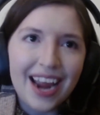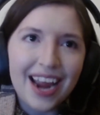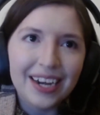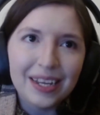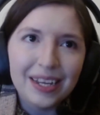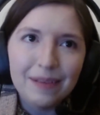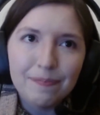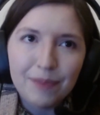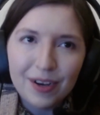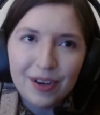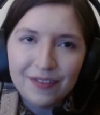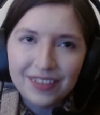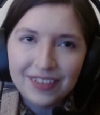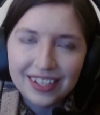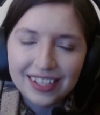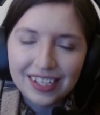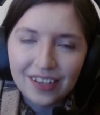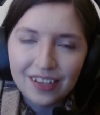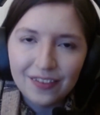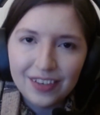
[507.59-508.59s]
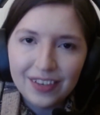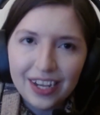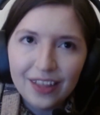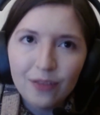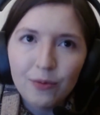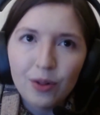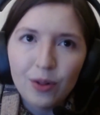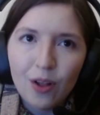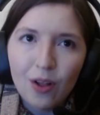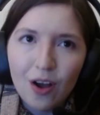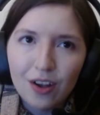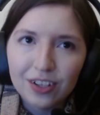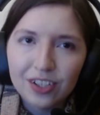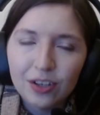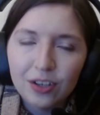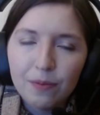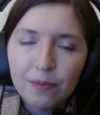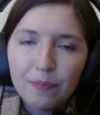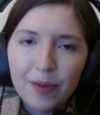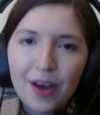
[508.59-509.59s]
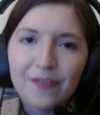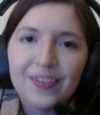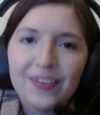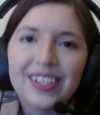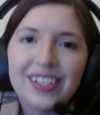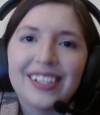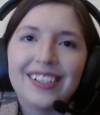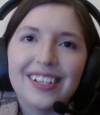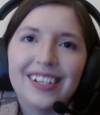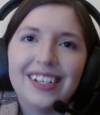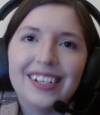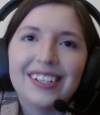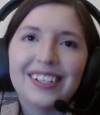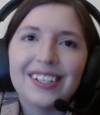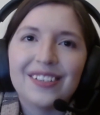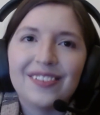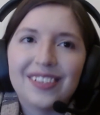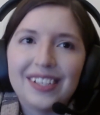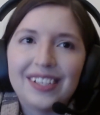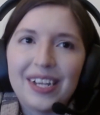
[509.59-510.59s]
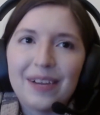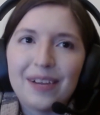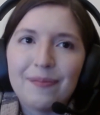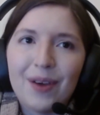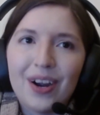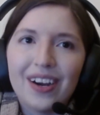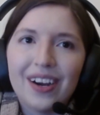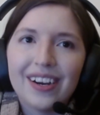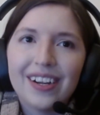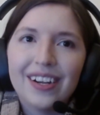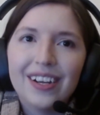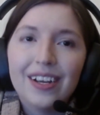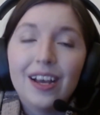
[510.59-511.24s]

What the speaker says: any buff to Sylvaneth will also buff Cities of Sigmar.